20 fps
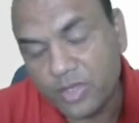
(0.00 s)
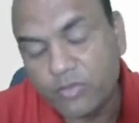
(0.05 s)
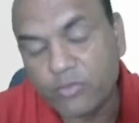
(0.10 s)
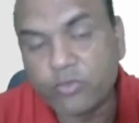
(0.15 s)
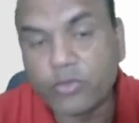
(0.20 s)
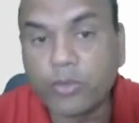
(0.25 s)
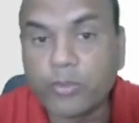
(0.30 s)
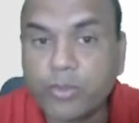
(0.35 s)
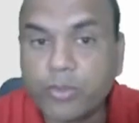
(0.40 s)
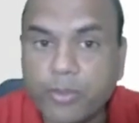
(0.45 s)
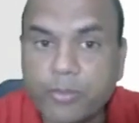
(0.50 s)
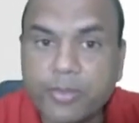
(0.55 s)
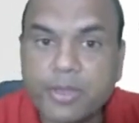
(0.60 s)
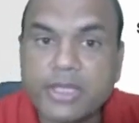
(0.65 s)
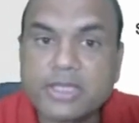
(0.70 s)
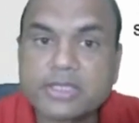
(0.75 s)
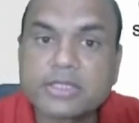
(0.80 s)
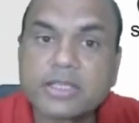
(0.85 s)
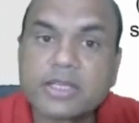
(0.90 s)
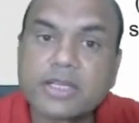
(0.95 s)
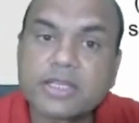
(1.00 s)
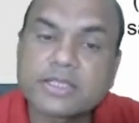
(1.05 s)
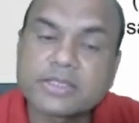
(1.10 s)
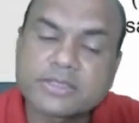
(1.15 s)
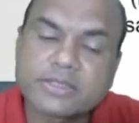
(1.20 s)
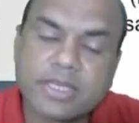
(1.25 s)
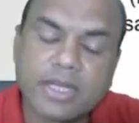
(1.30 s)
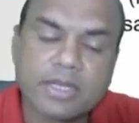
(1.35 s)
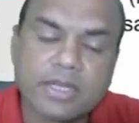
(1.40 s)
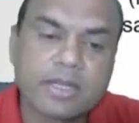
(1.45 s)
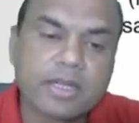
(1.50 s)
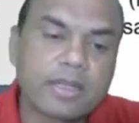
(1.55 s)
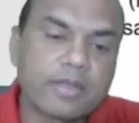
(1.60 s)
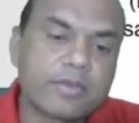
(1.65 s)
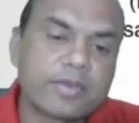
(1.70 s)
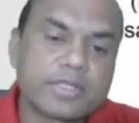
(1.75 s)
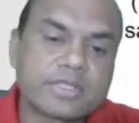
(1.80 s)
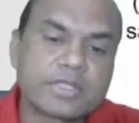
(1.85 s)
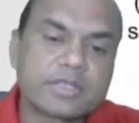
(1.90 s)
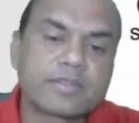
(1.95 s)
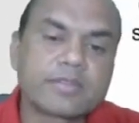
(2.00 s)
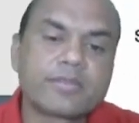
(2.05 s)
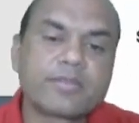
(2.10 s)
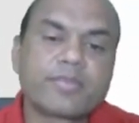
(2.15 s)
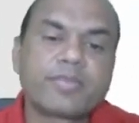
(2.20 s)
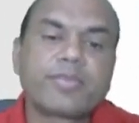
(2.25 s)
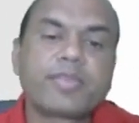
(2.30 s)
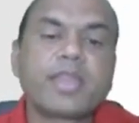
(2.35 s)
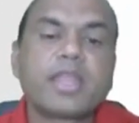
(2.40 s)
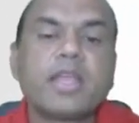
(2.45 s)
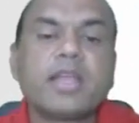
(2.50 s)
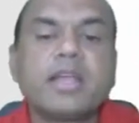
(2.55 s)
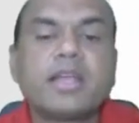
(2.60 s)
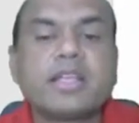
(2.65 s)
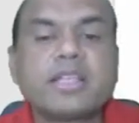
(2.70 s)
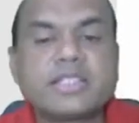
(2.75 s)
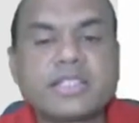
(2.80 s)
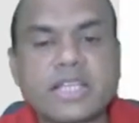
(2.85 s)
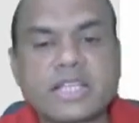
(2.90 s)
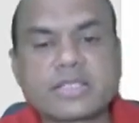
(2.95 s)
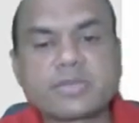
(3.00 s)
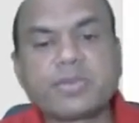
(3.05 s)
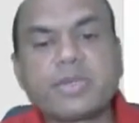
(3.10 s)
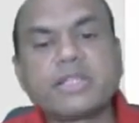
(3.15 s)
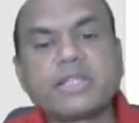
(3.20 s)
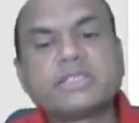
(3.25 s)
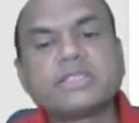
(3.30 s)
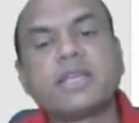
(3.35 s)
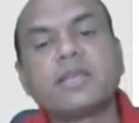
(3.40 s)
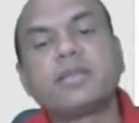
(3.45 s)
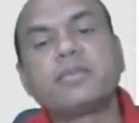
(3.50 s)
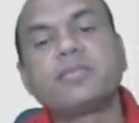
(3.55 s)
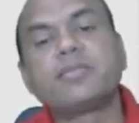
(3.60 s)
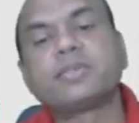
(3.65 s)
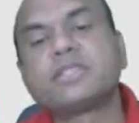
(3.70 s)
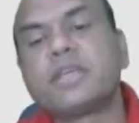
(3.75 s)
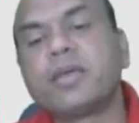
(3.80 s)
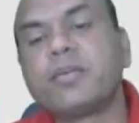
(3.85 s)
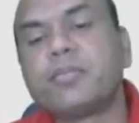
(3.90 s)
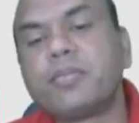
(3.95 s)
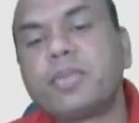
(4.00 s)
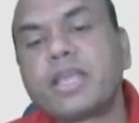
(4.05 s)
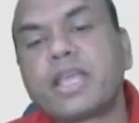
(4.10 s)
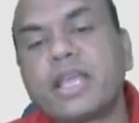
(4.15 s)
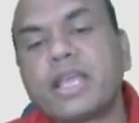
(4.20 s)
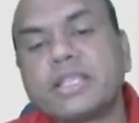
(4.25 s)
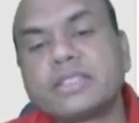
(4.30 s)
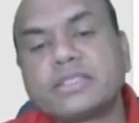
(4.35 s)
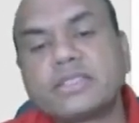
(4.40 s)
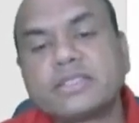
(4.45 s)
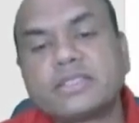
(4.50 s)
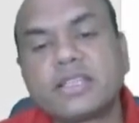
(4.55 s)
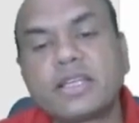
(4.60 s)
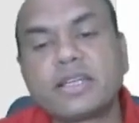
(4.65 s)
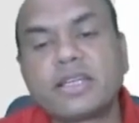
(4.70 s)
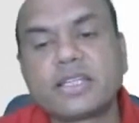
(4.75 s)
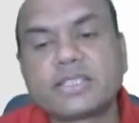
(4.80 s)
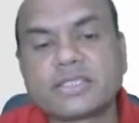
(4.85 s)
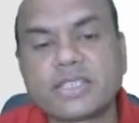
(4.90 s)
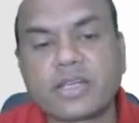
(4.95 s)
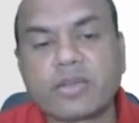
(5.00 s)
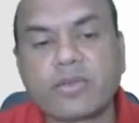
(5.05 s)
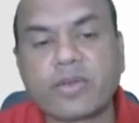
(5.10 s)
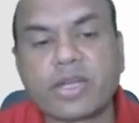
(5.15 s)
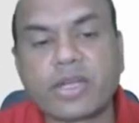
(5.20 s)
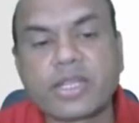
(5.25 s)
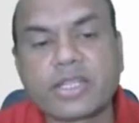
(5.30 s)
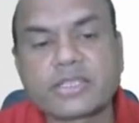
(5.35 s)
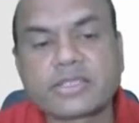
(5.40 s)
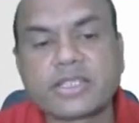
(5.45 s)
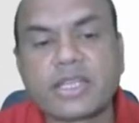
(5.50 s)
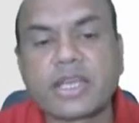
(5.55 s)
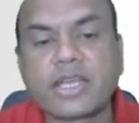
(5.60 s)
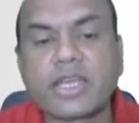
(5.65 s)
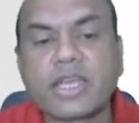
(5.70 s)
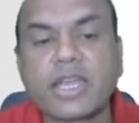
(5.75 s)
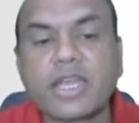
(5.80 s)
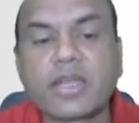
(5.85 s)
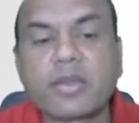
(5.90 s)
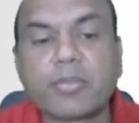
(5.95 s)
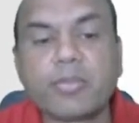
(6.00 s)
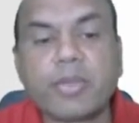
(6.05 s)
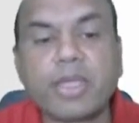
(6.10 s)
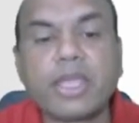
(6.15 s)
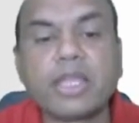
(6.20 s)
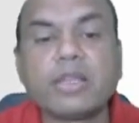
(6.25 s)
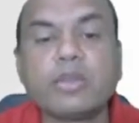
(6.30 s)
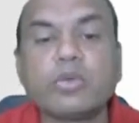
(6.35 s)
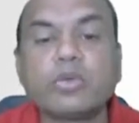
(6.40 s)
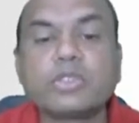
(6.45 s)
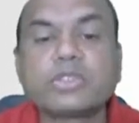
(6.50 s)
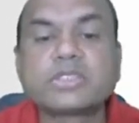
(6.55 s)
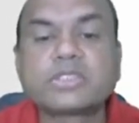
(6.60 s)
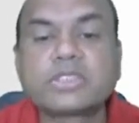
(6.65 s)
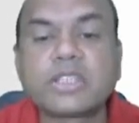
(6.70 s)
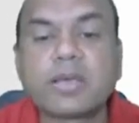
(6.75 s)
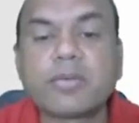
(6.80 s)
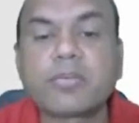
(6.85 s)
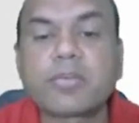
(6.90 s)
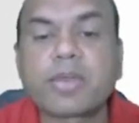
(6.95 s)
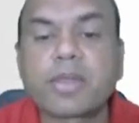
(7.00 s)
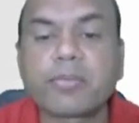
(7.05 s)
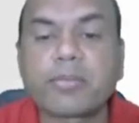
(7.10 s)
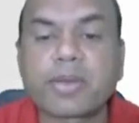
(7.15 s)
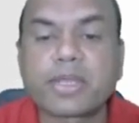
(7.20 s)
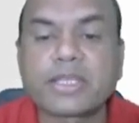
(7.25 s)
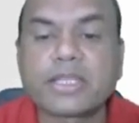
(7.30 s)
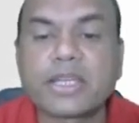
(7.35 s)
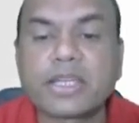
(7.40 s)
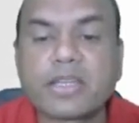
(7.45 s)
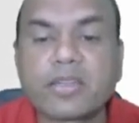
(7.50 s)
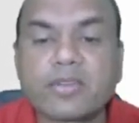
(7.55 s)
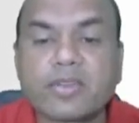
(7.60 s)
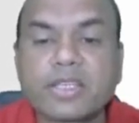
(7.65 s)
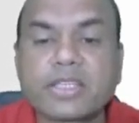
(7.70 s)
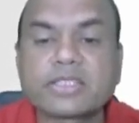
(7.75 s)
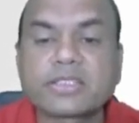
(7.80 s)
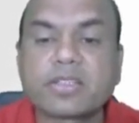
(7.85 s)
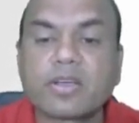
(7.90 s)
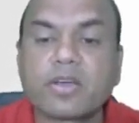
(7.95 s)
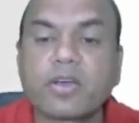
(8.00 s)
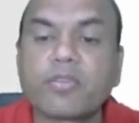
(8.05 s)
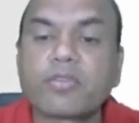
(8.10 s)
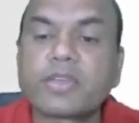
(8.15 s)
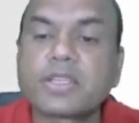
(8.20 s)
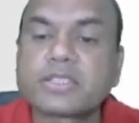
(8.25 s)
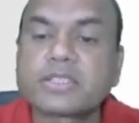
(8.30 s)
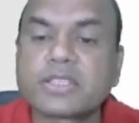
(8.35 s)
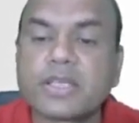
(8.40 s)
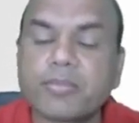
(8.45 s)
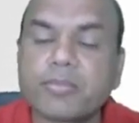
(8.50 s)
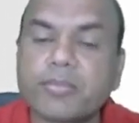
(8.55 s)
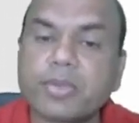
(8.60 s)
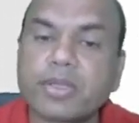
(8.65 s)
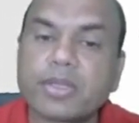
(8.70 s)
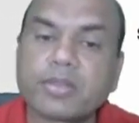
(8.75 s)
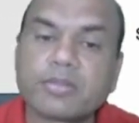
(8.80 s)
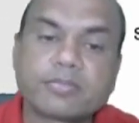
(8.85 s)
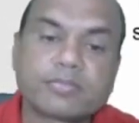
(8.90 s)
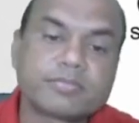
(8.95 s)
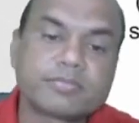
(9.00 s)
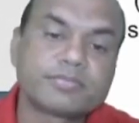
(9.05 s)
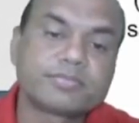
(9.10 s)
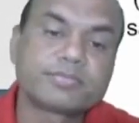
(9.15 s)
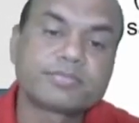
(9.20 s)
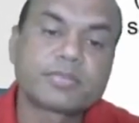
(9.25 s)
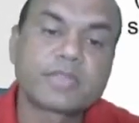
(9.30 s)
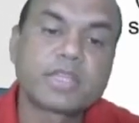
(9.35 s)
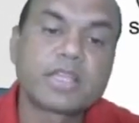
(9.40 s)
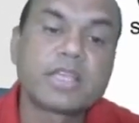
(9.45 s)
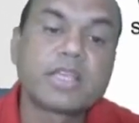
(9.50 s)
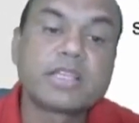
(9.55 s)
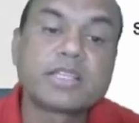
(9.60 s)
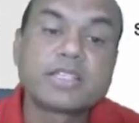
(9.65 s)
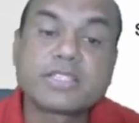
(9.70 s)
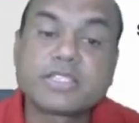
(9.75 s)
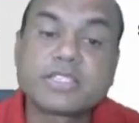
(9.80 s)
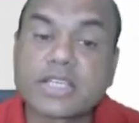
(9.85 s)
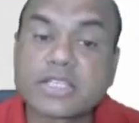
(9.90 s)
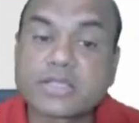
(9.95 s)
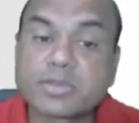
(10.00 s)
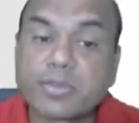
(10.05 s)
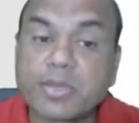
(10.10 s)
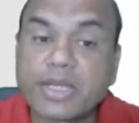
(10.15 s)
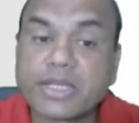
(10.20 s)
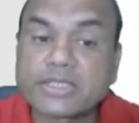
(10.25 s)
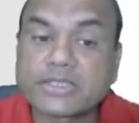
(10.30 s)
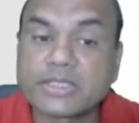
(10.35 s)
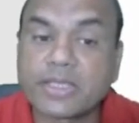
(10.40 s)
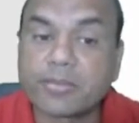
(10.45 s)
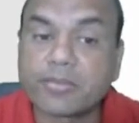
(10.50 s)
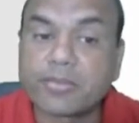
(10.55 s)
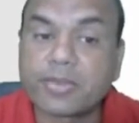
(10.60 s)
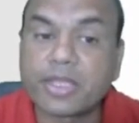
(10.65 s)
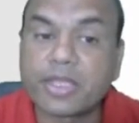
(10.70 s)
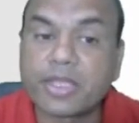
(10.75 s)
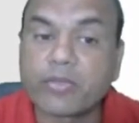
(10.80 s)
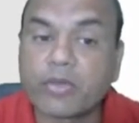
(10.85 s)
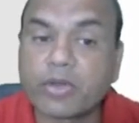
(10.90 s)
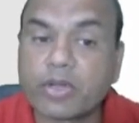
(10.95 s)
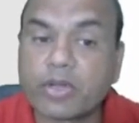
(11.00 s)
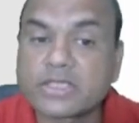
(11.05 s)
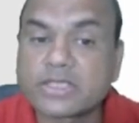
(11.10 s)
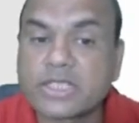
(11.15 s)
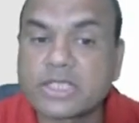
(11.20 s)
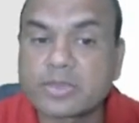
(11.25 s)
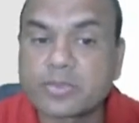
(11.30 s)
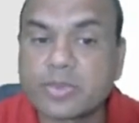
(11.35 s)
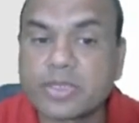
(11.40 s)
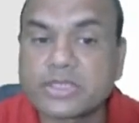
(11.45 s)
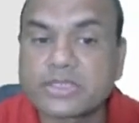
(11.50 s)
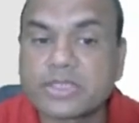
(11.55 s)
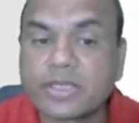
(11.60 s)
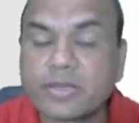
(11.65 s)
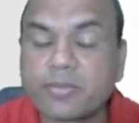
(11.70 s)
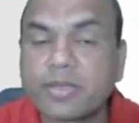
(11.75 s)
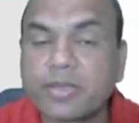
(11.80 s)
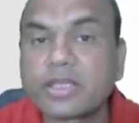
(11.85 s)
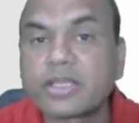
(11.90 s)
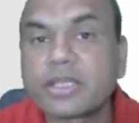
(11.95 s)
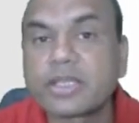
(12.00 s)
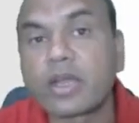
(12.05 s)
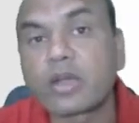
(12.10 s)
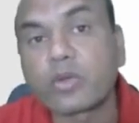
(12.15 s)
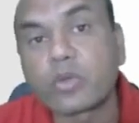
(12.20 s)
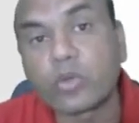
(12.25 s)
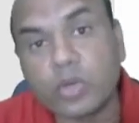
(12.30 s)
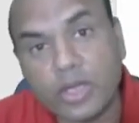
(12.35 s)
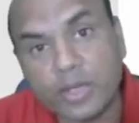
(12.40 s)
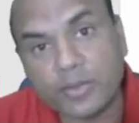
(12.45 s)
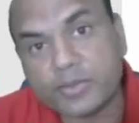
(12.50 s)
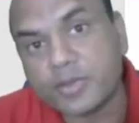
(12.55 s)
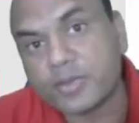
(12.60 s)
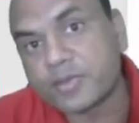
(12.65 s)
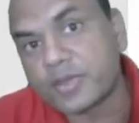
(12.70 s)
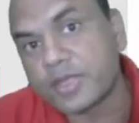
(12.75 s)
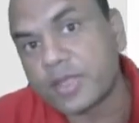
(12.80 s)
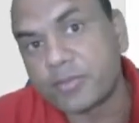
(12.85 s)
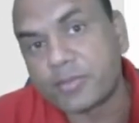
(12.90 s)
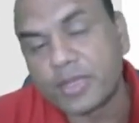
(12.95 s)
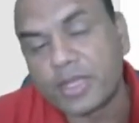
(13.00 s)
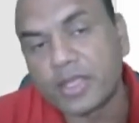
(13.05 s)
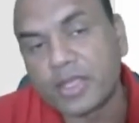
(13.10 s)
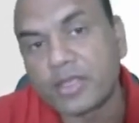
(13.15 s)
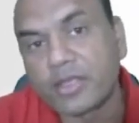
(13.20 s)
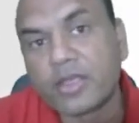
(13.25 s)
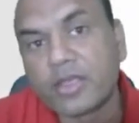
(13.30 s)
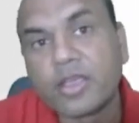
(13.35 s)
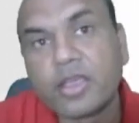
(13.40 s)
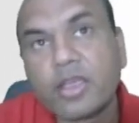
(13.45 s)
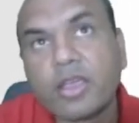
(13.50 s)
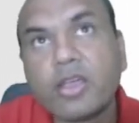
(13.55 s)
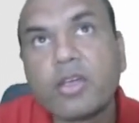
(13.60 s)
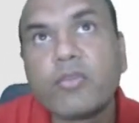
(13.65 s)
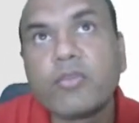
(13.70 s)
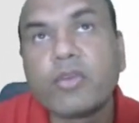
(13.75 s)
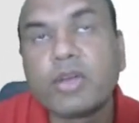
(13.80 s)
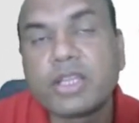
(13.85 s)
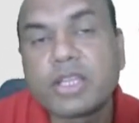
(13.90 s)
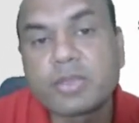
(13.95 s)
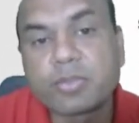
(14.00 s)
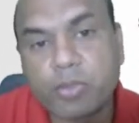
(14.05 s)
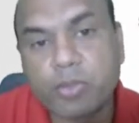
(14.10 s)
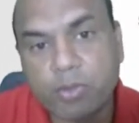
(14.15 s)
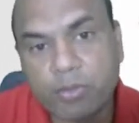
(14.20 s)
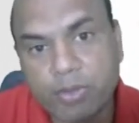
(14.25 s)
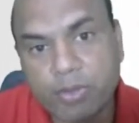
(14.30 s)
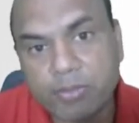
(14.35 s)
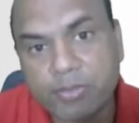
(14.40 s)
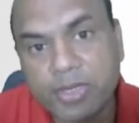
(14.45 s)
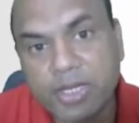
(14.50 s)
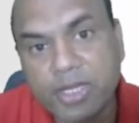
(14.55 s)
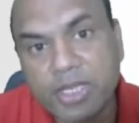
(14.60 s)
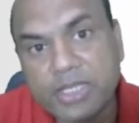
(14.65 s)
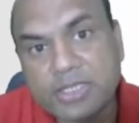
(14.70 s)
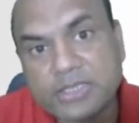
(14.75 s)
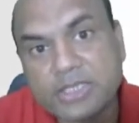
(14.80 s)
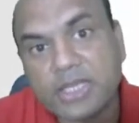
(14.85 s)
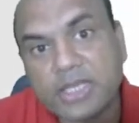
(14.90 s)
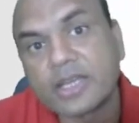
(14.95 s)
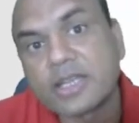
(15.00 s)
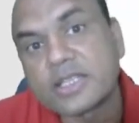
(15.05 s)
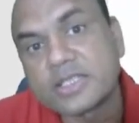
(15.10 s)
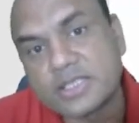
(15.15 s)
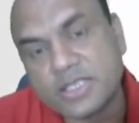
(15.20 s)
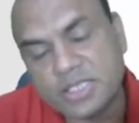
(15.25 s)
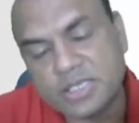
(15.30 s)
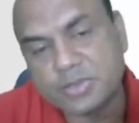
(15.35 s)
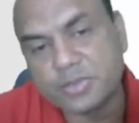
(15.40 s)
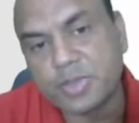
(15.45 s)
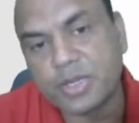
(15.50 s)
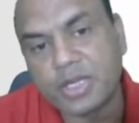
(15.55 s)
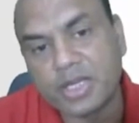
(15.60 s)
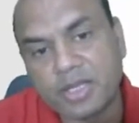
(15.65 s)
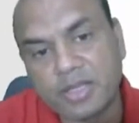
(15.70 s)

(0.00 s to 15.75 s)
For population, it is standard deviation. Judgment sampling has the disadvantage that it may lose some representativeness of the sample. Judgment sampling. What is judgment sampling? There are 2 types of sampling. One is probability, second is judgment.